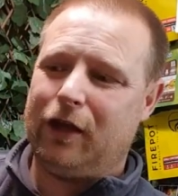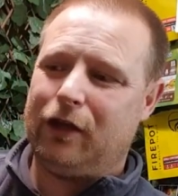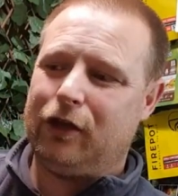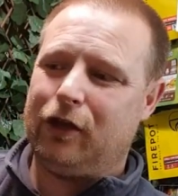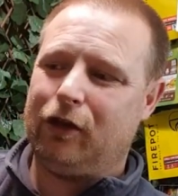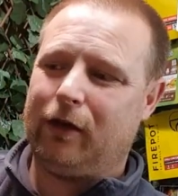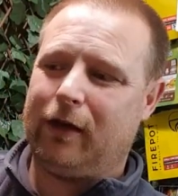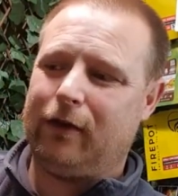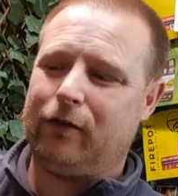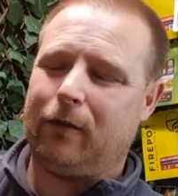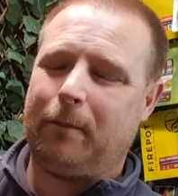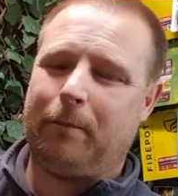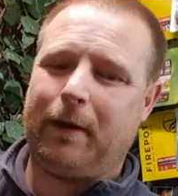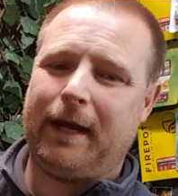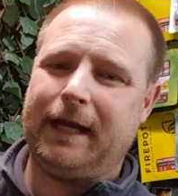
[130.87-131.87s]
you're going to end
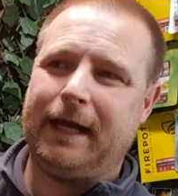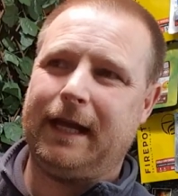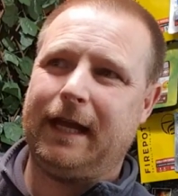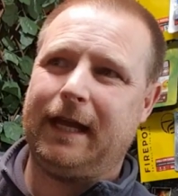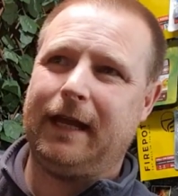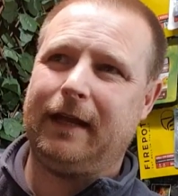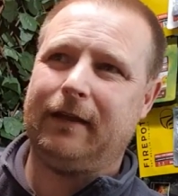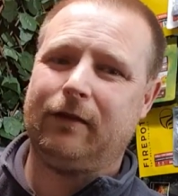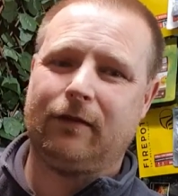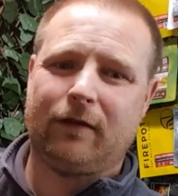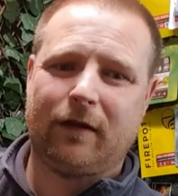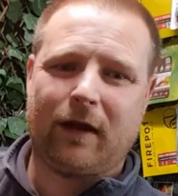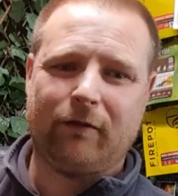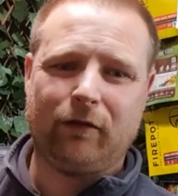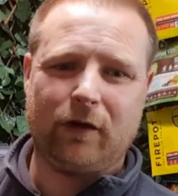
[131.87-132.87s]
up paying,
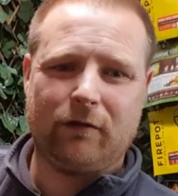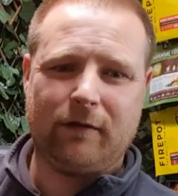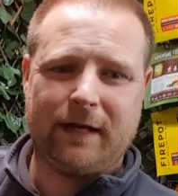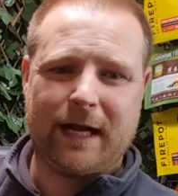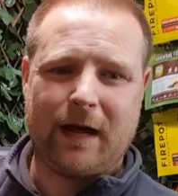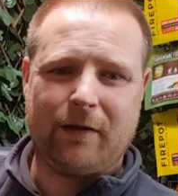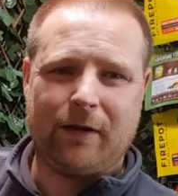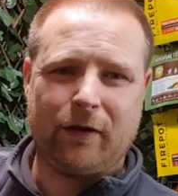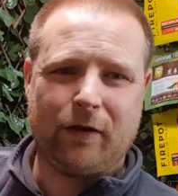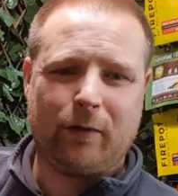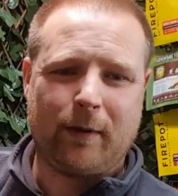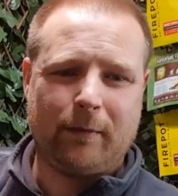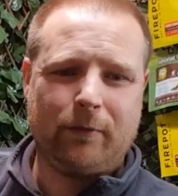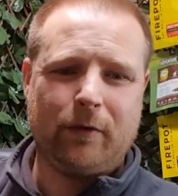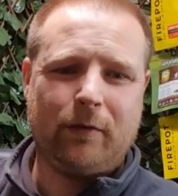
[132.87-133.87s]
I've got it written down here, I don't know
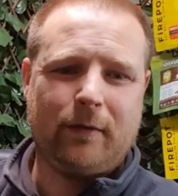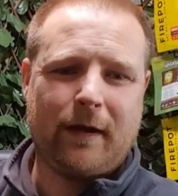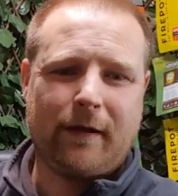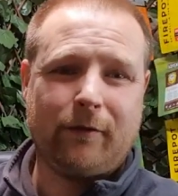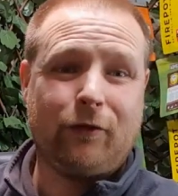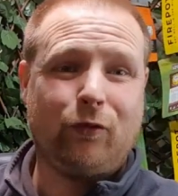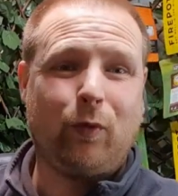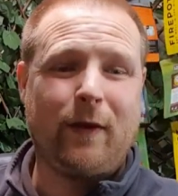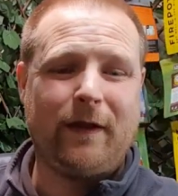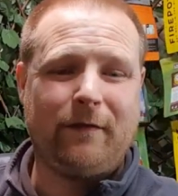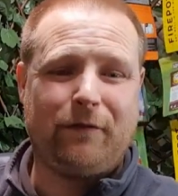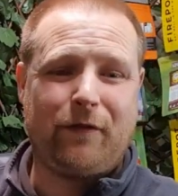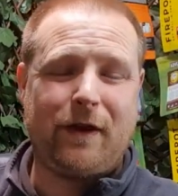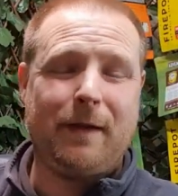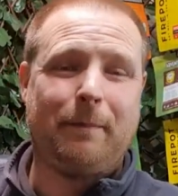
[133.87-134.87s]
why I'm doing that,
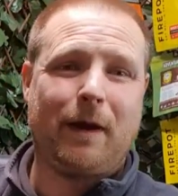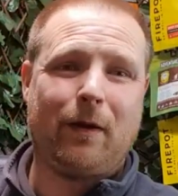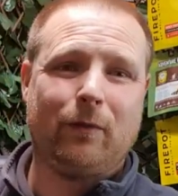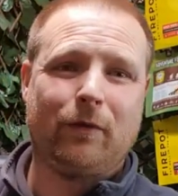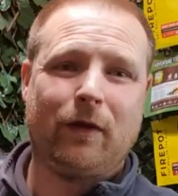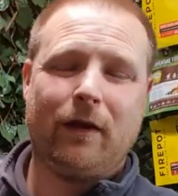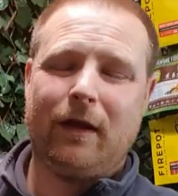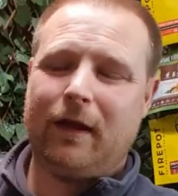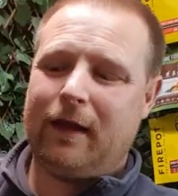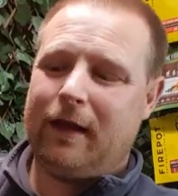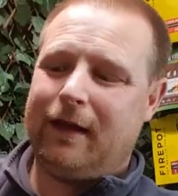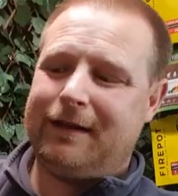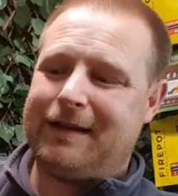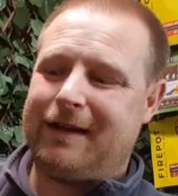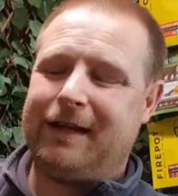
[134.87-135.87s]
twenty-three pounds.
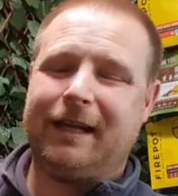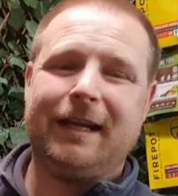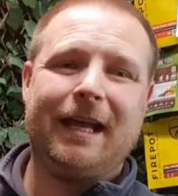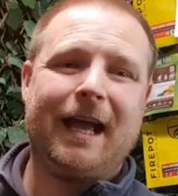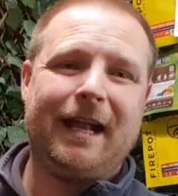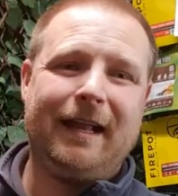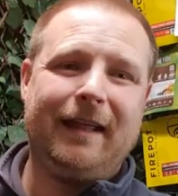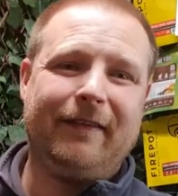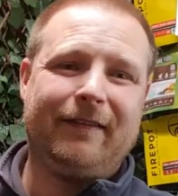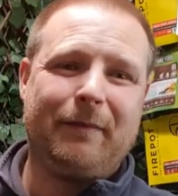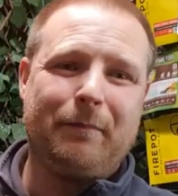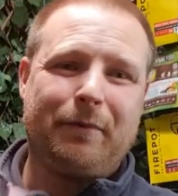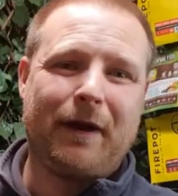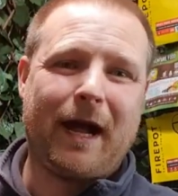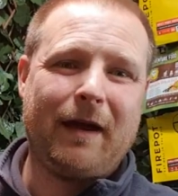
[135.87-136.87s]
Now, you can get these
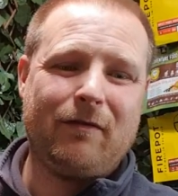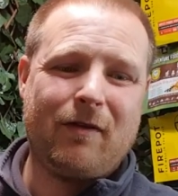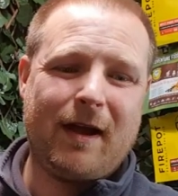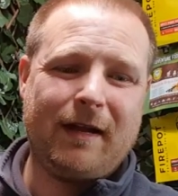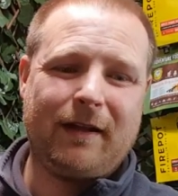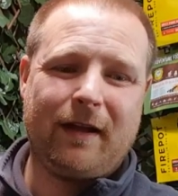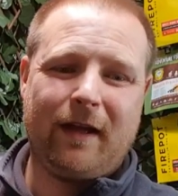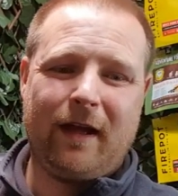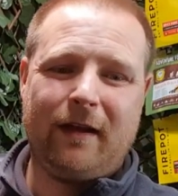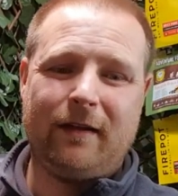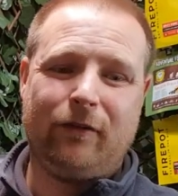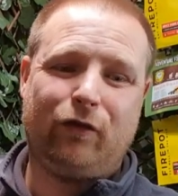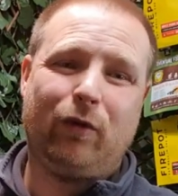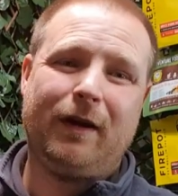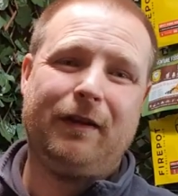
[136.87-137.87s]
in bright red and the
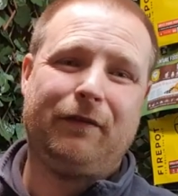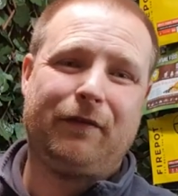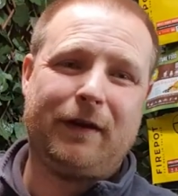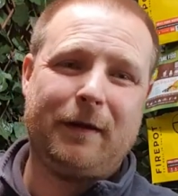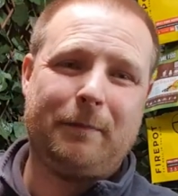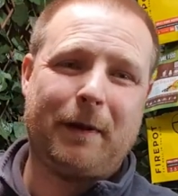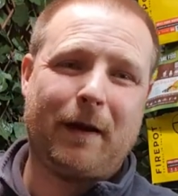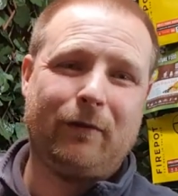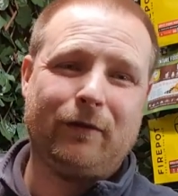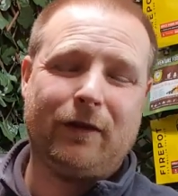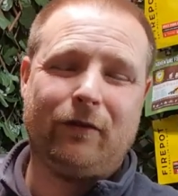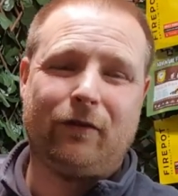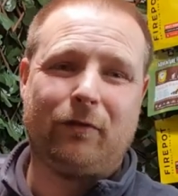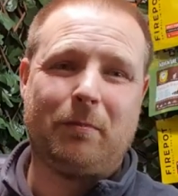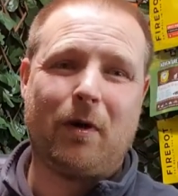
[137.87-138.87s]
twenty-three pounds
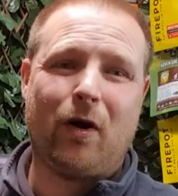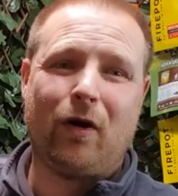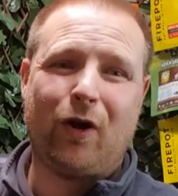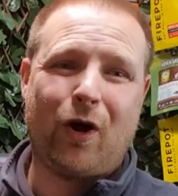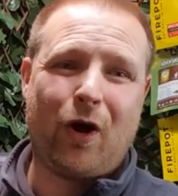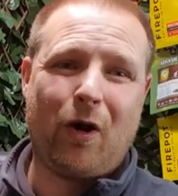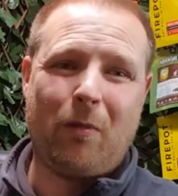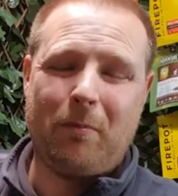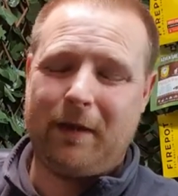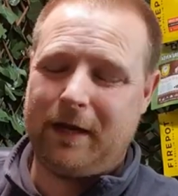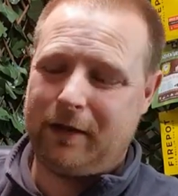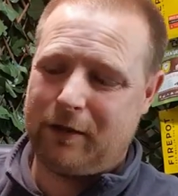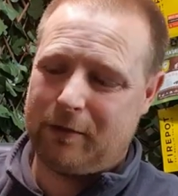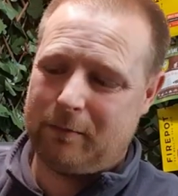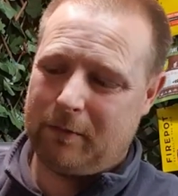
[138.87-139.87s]
in small or
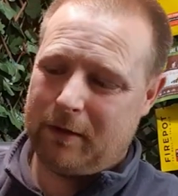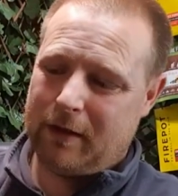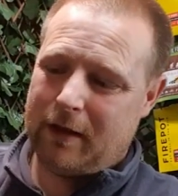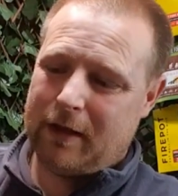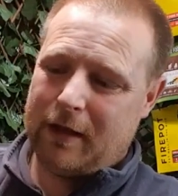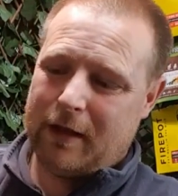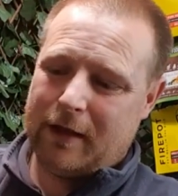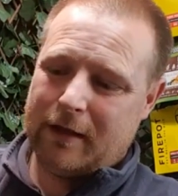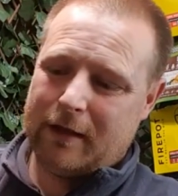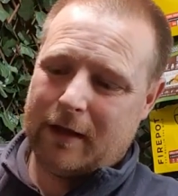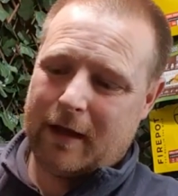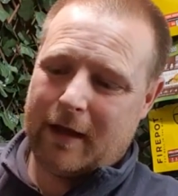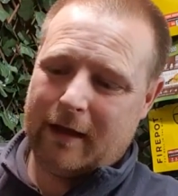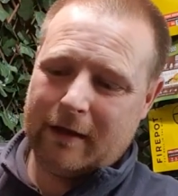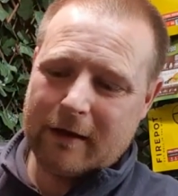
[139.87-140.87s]
medium.
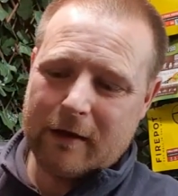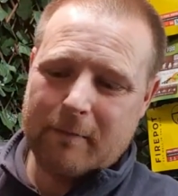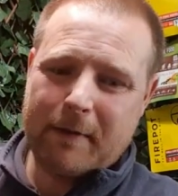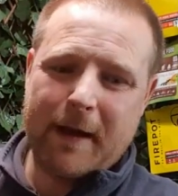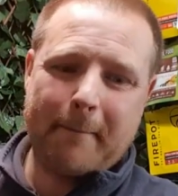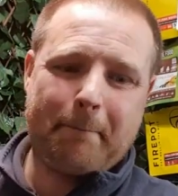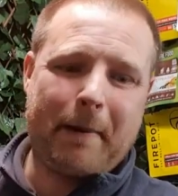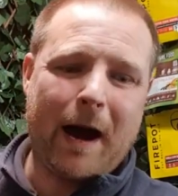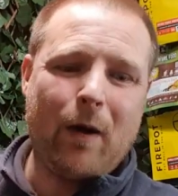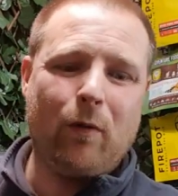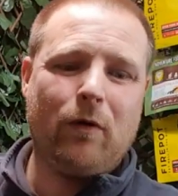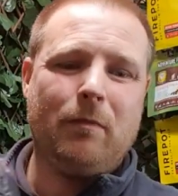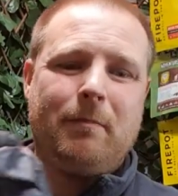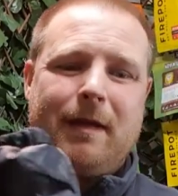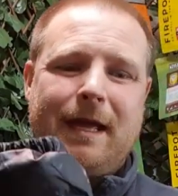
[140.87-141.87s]
A little bit about
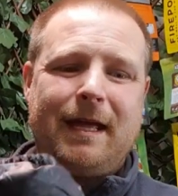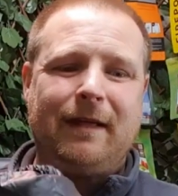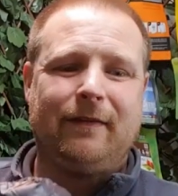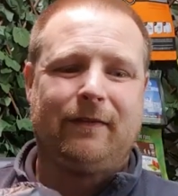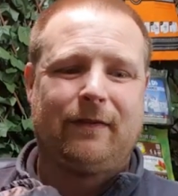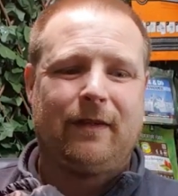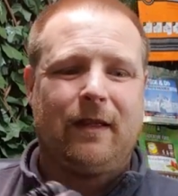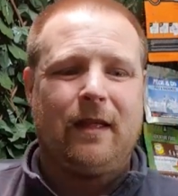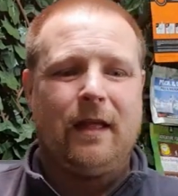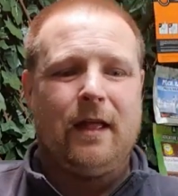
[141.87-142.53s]
them is,